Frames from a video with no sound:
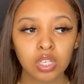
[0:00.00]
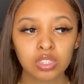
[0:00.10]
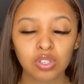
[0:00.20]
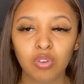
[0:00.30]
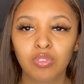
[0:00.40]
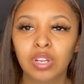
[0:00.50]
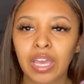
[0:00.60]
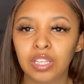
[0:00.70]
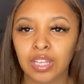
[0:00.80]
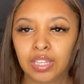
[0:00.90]
so
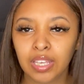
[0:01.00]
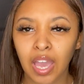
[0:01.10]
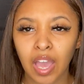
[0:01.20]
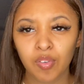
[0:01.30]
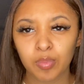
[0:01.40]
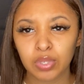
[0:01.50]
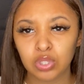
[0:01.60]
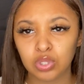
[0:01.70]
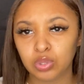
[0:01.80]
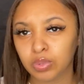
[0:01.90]
like lately I haven't
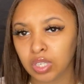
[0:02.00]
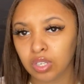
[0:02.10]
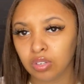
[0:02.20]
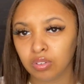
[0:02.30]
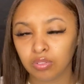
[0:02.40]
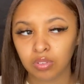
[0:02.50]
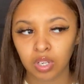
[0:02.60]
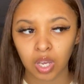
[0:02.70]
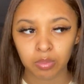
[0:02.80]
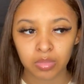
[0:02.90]
been doing
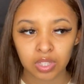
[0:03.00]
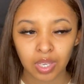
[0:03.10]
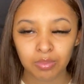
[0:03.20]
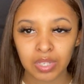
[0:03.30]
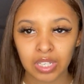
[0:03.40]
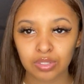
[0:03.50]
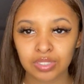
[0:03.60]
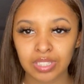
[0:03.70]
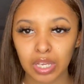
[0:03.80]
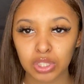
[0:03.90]

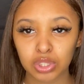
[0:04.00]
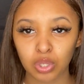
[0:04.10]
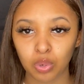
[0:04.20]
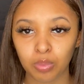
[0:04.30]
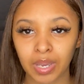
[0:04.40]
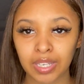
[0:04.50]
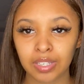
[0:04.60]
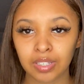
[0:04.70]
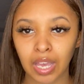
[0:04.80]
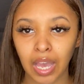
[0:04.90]
thumbnails that show my
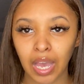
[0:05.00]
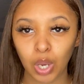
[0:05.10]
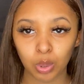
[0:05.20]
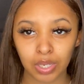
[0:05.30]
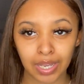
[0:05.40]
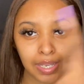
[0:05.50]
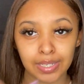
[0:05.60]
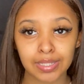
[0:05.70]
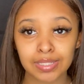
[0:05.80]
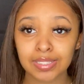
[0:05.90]

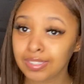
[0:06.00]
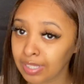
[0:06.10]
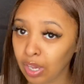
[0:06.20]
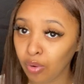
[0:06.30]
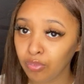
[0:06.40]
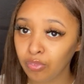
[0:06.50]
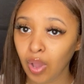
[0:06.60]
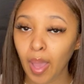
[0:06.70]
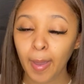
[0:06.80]
outlined self,